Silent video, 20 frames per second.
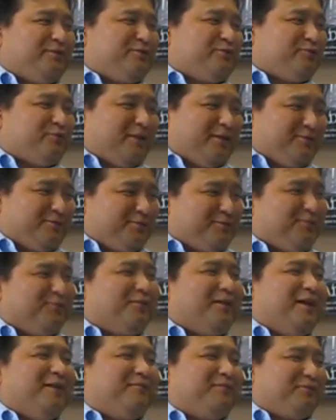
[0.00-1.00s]
tried to
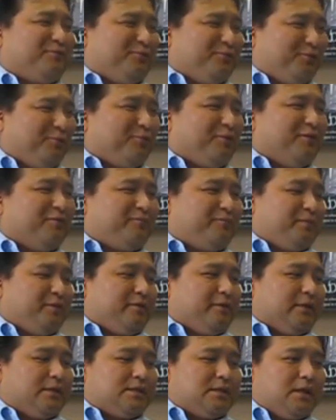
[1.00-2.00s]
survive through the rough
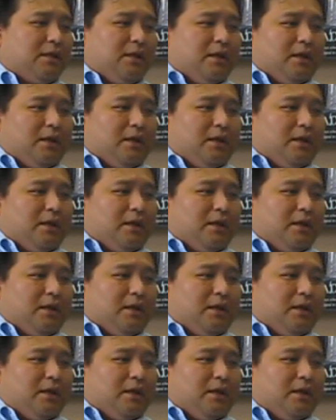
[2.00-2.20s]
periods.